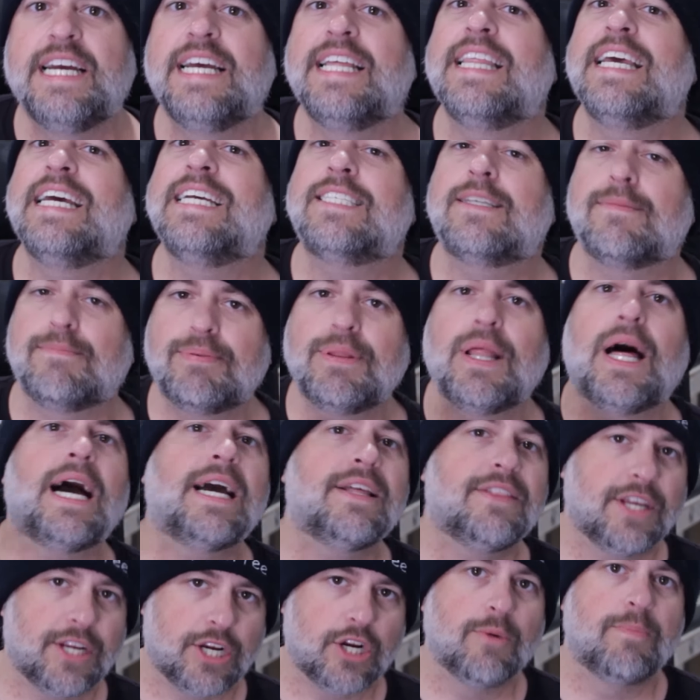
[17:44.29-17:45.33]
It's
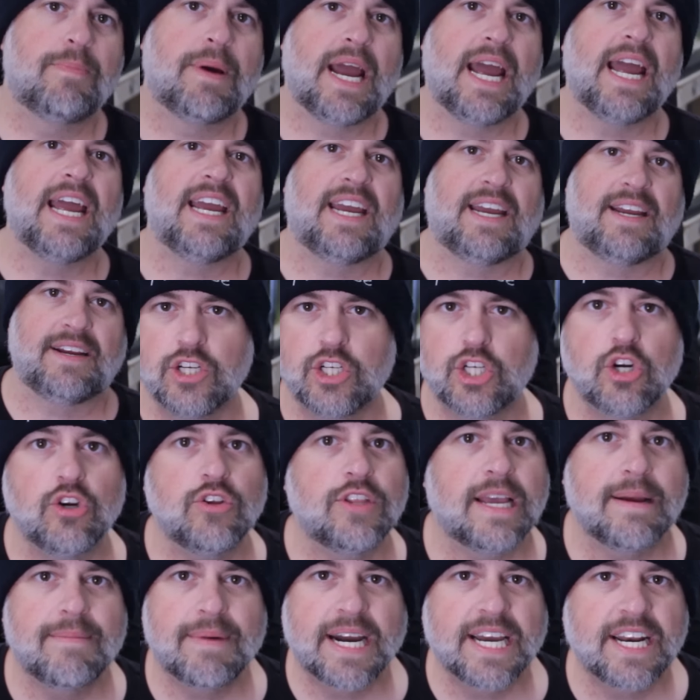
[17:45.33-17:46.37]
implied that you're paying. Sure,
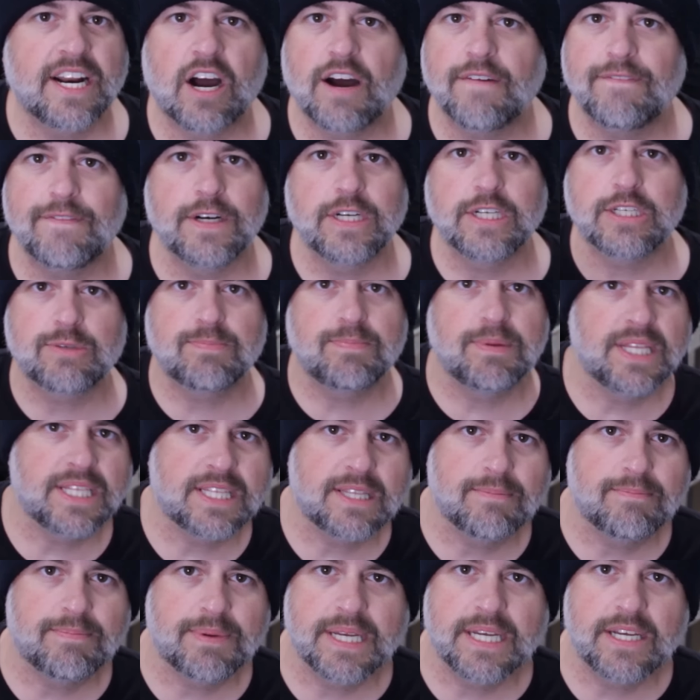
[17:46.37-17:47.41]
they might offer to split
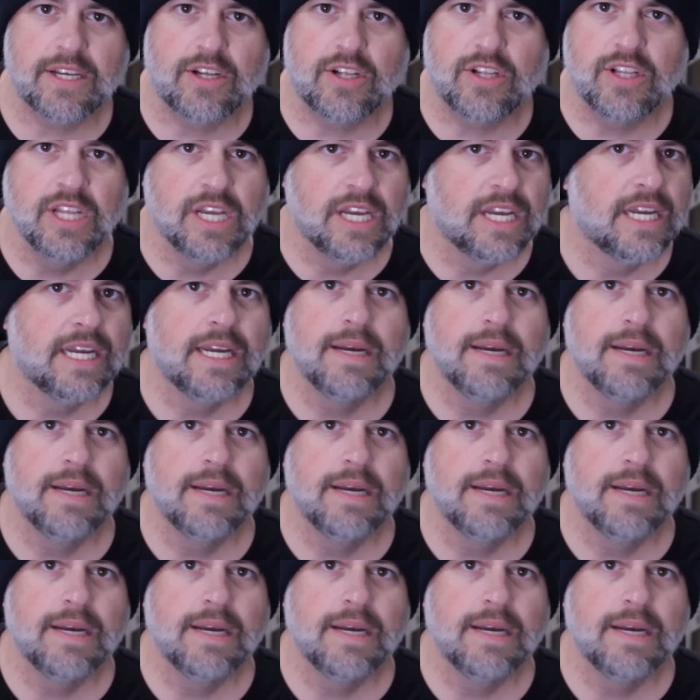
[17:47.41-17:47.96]
the bill,